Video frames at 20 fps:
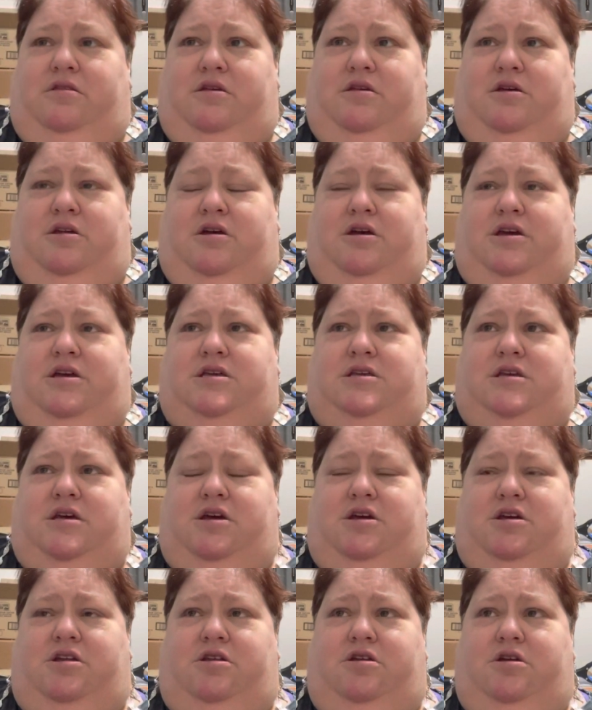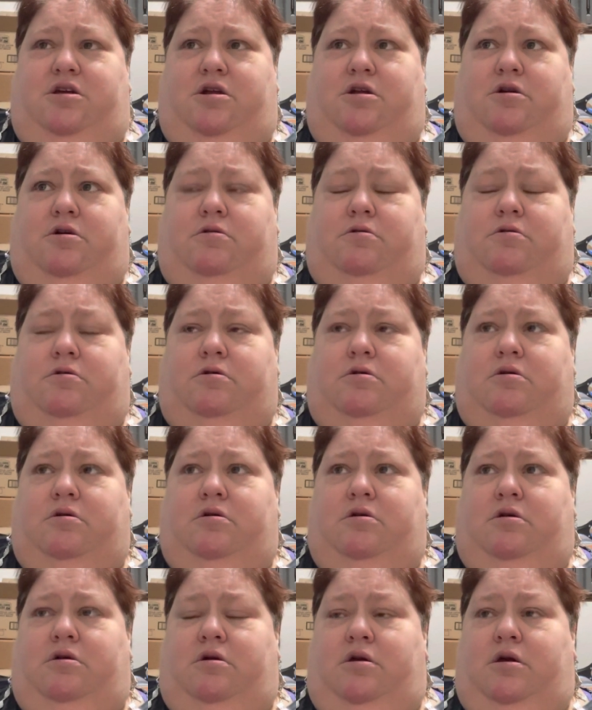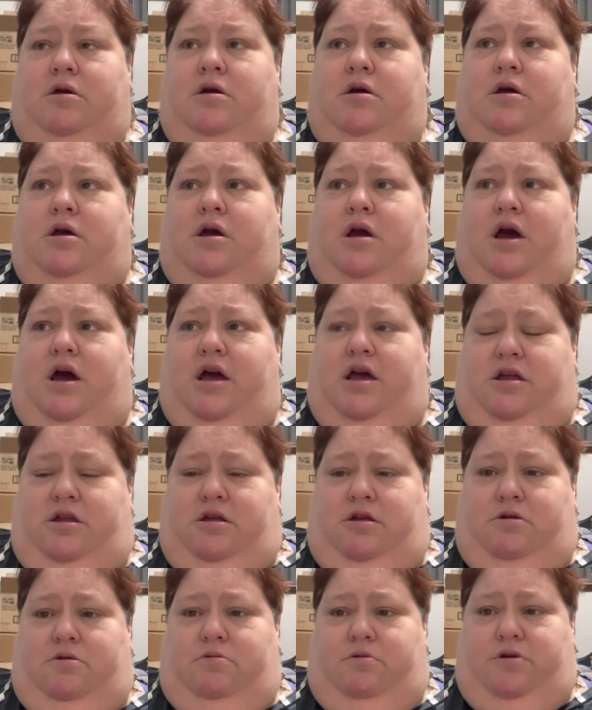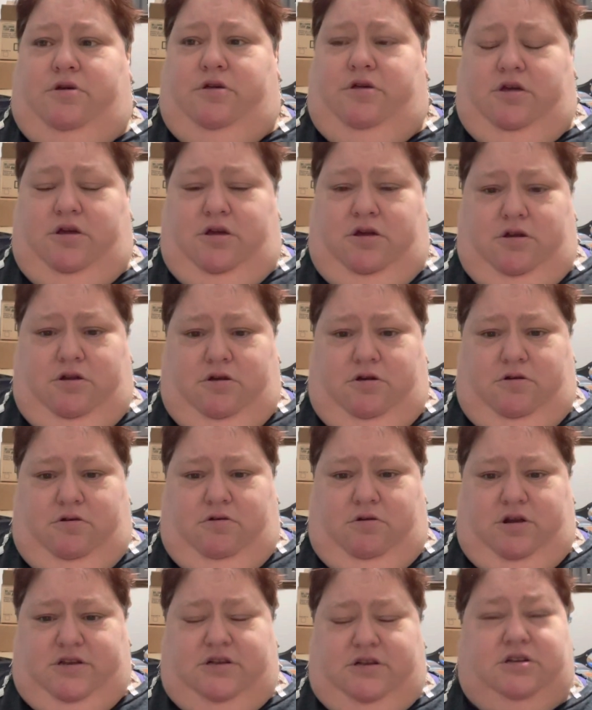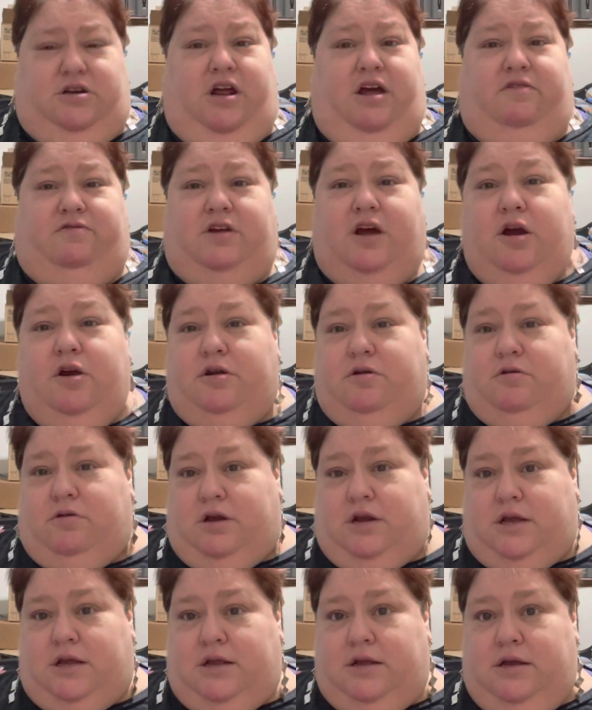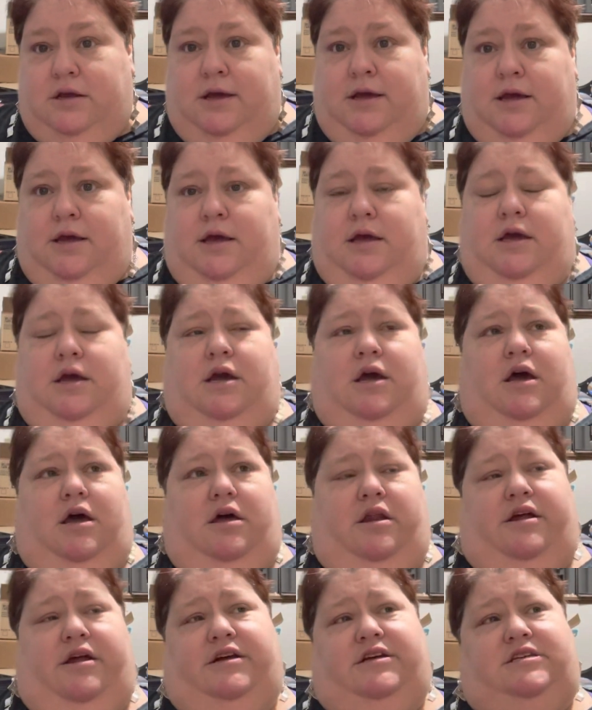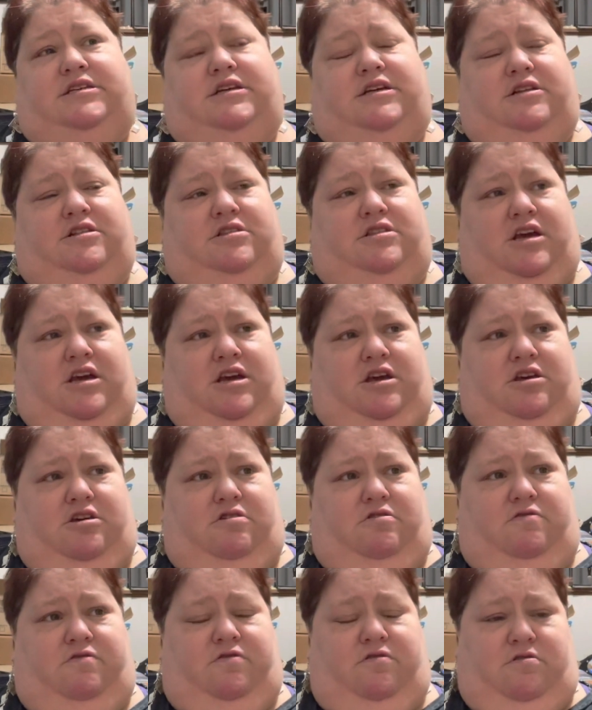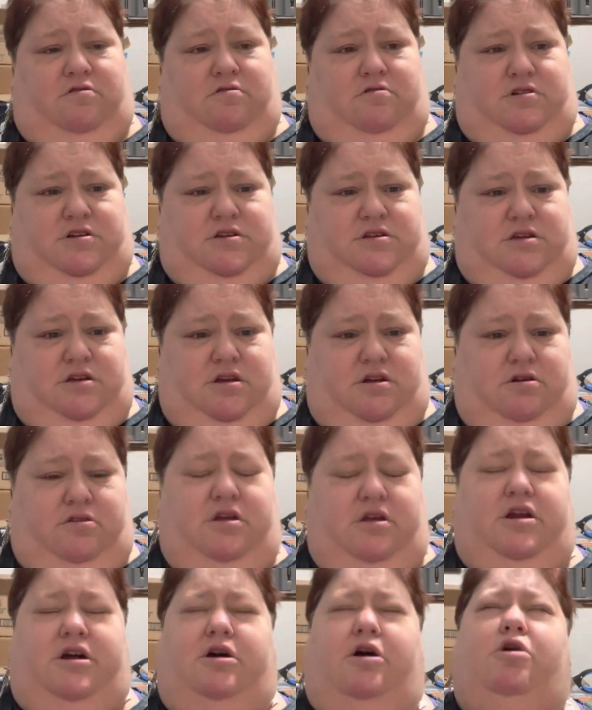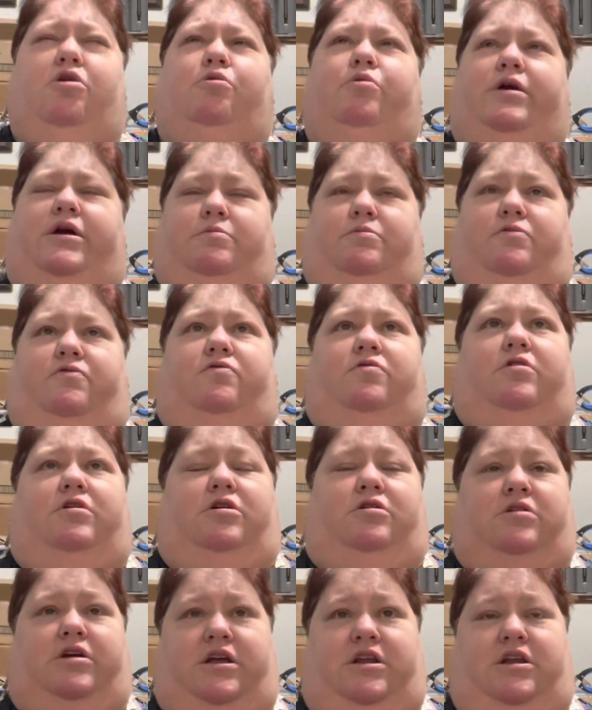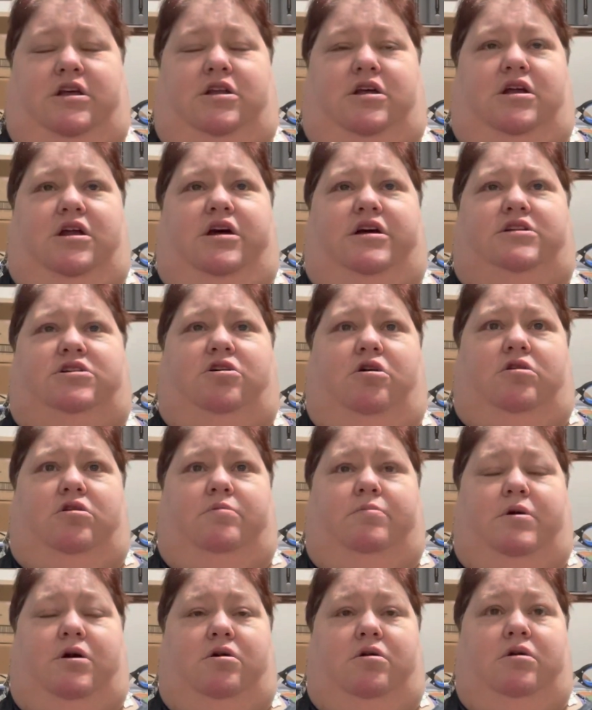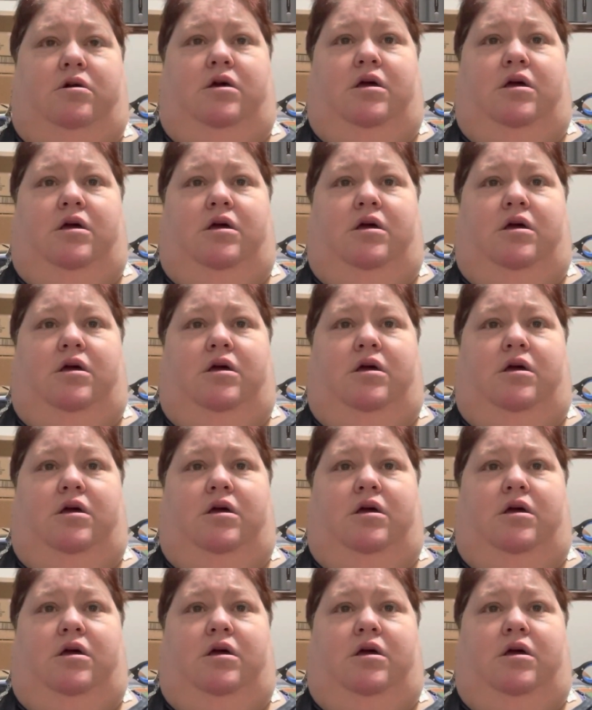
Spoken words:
I said, I ended it with, because I was going to have Tony read it. And I said, thank you for listening, and then before I ended it, I talked about,